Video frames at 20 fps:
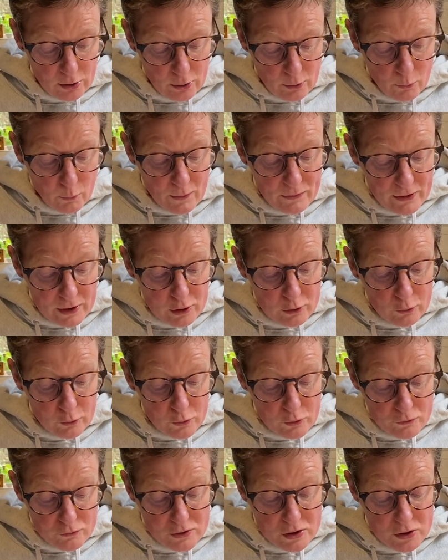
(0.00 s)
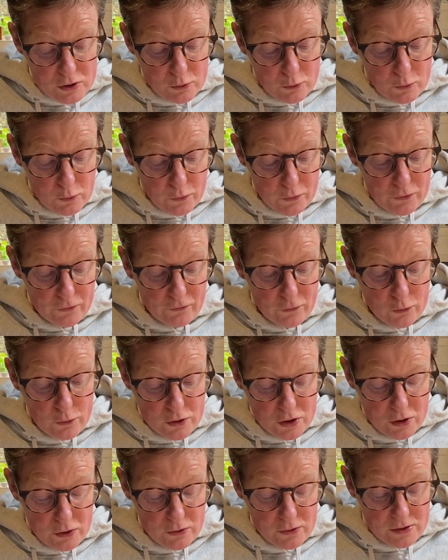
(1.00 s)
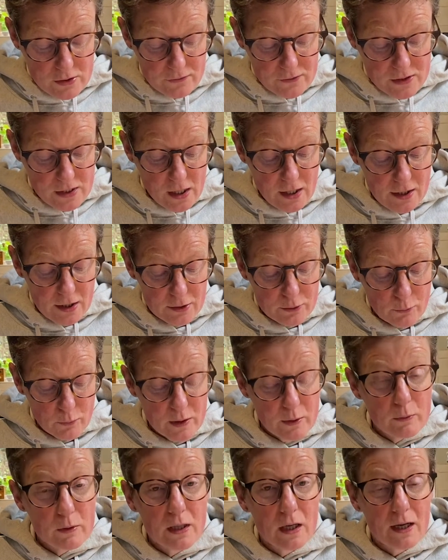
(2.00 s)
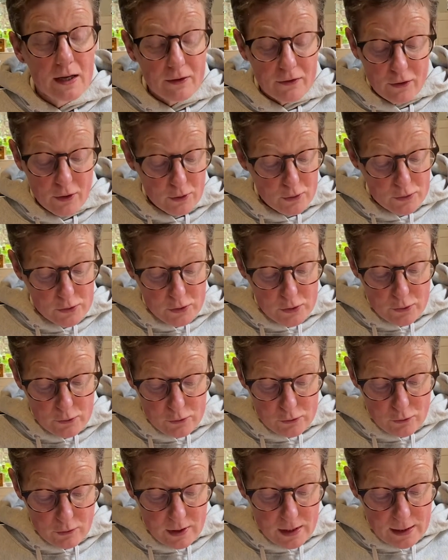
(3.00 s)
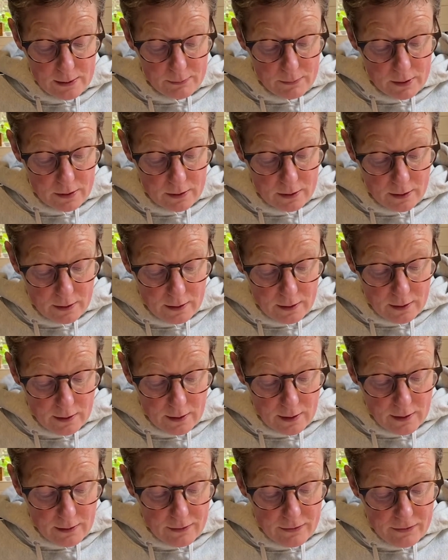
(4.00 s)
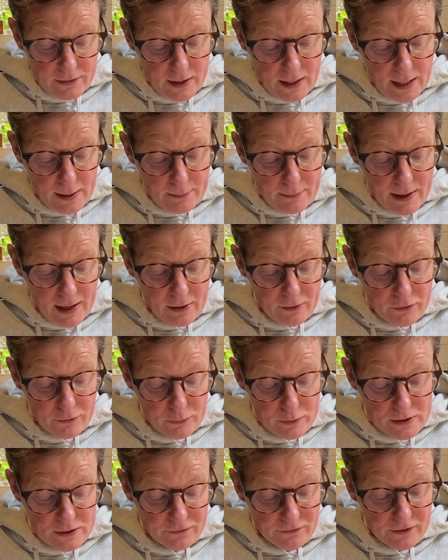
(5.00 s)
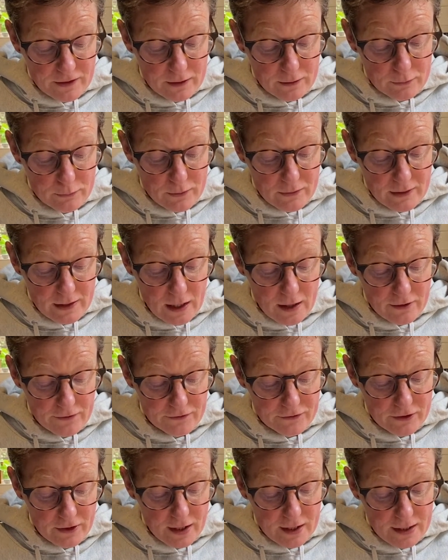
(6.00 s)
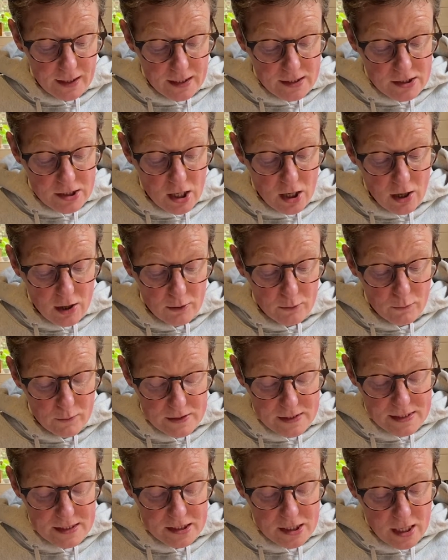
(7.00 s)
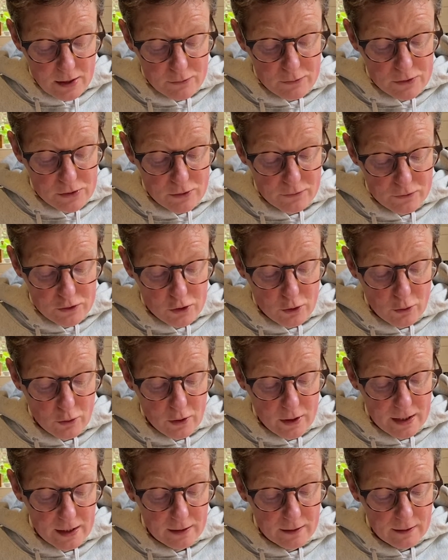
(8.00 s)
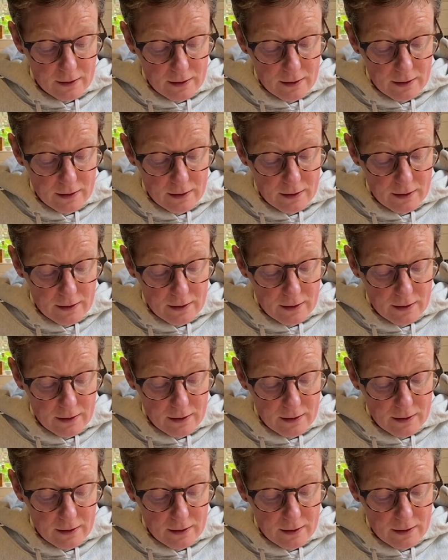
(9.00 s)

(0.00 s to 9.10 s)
When the Lord restored the fortunes of Zion, we were like those who dream. Then our mouth was filled with laughter and our tongue with shouts of joy.